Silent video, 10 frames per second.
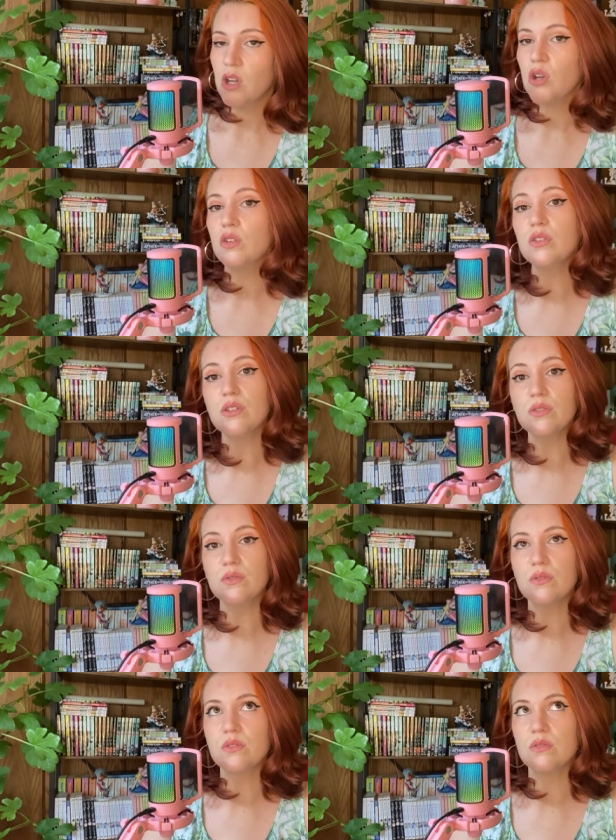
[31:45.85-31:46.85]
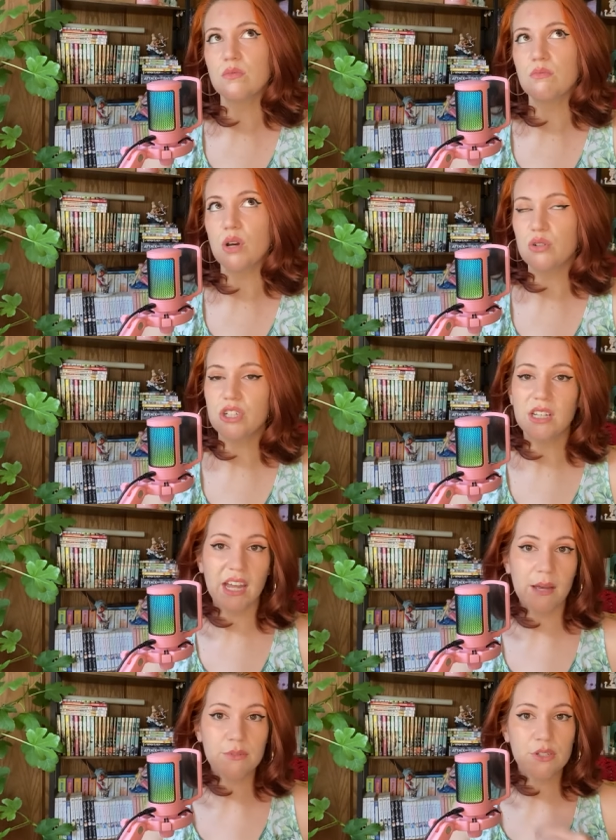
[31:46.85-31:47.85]
who use motion
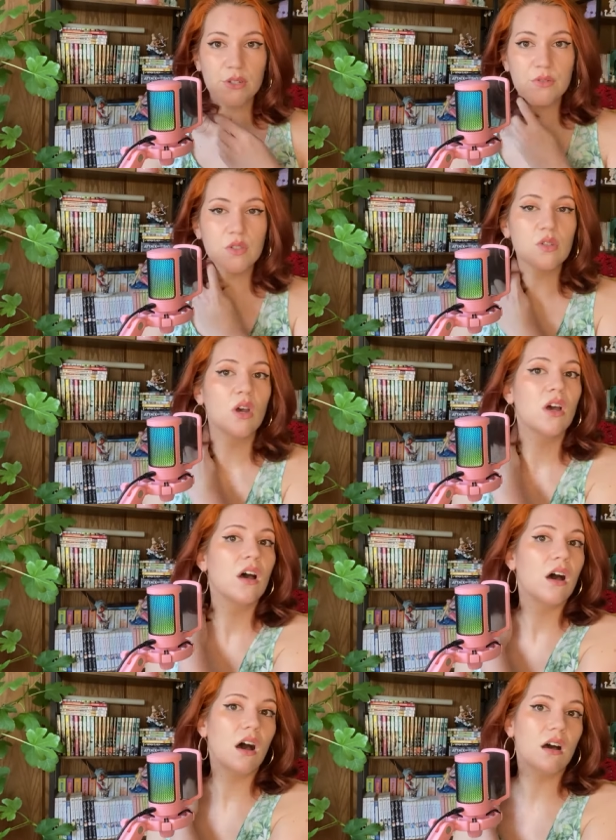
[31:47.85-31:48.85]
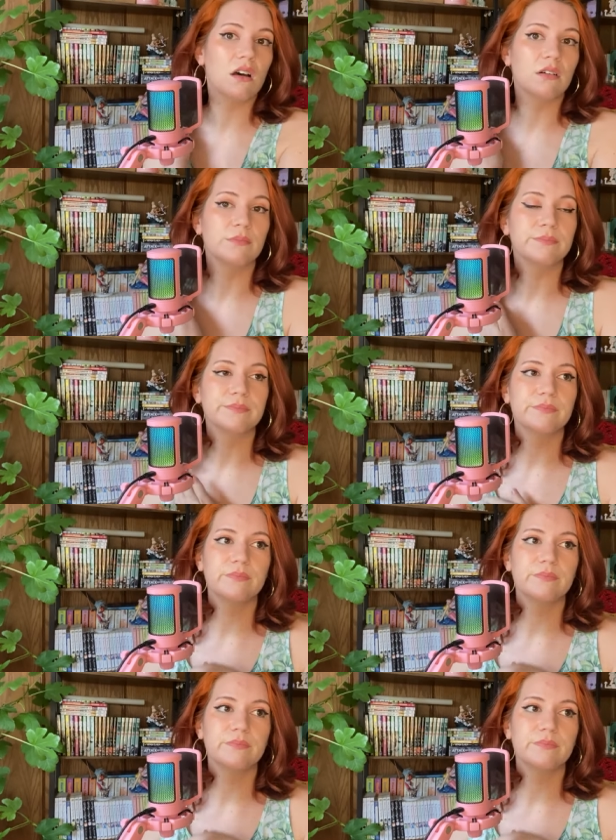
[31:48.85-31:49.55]
cap suits, um,